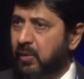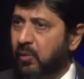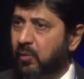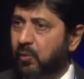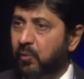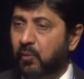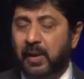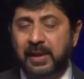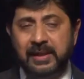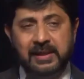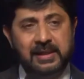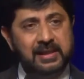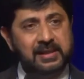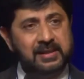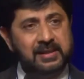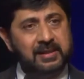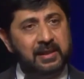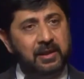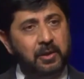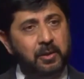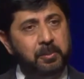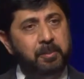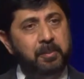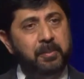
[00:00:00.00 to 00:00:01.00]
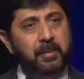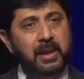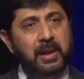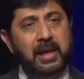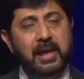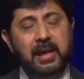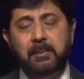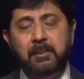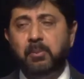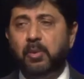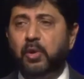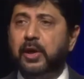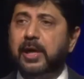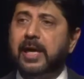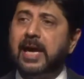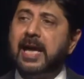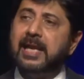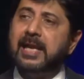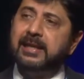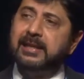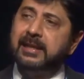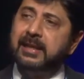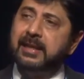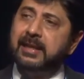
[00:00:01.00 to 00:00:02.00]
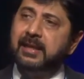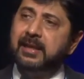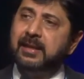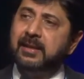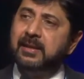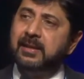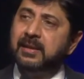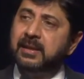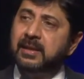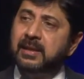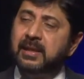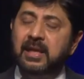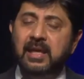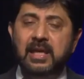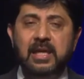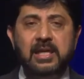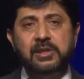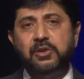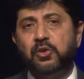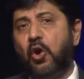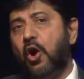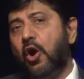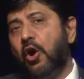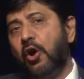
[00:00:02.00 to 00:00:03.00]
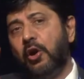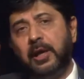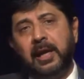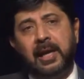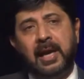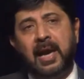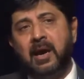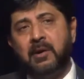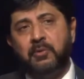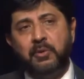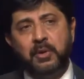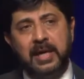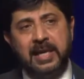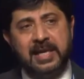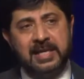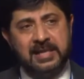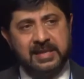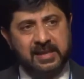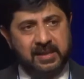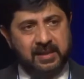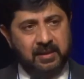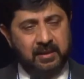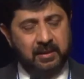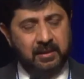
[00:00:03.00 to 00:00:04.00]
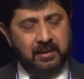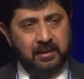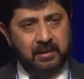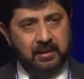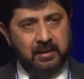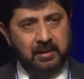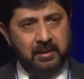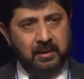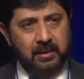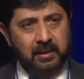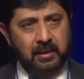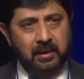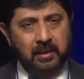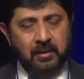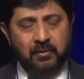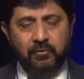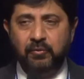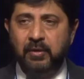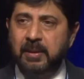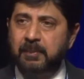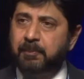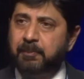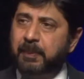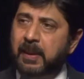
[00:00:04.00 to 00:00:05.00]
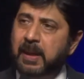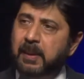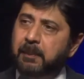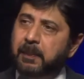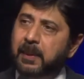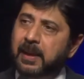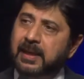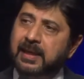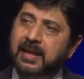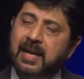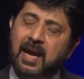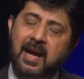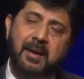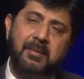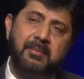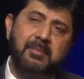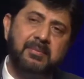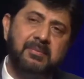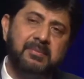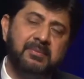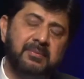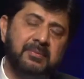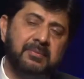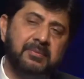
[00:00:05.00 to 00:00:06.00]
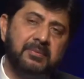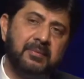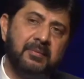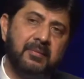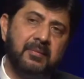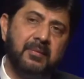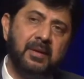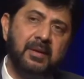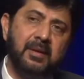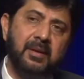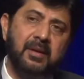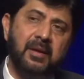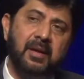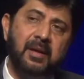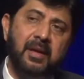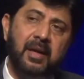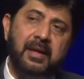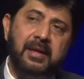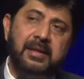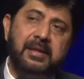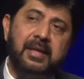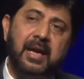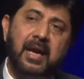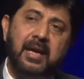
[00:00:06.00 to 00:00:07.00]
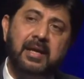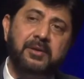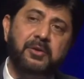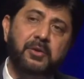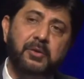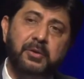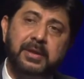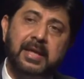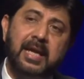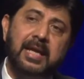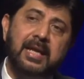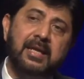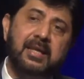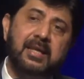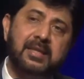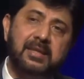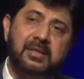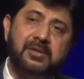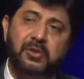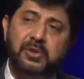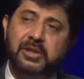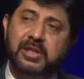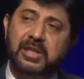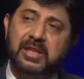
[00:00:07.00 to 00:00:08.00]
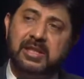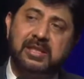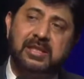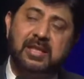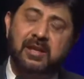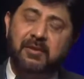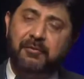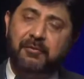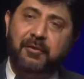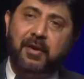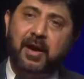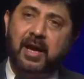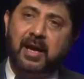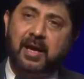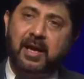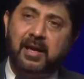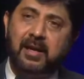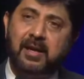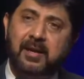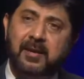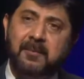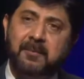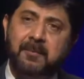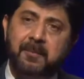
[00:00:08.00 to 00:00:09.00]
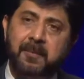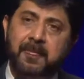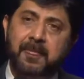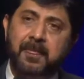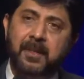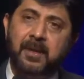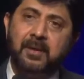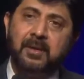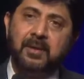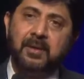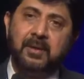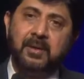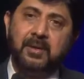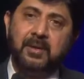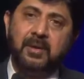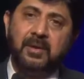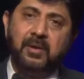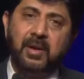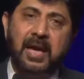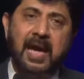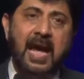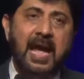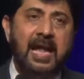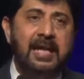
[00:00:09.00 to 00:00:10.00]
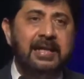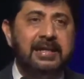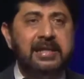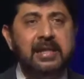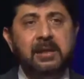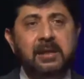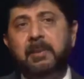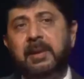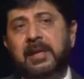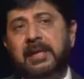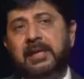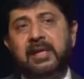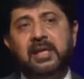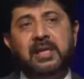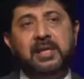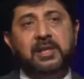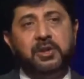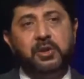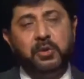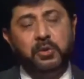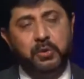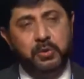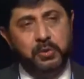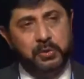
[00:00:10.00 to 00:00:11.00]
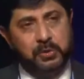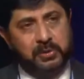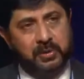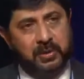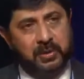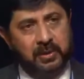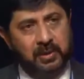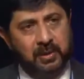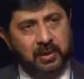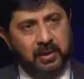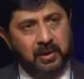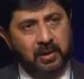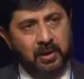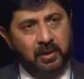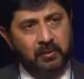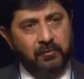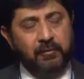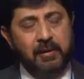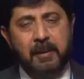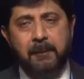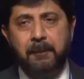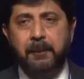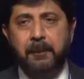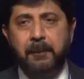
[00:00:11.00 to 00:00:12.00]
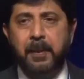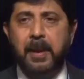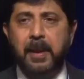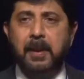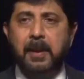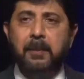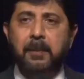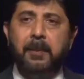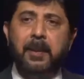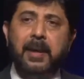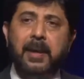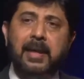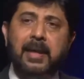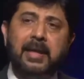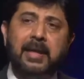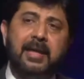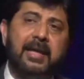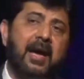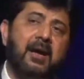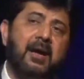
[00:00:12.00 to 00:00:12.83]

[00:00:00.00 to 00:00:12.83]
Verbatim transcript: When this immorality is all around us, when people come and try to tell us to justify L G B T issues, when people come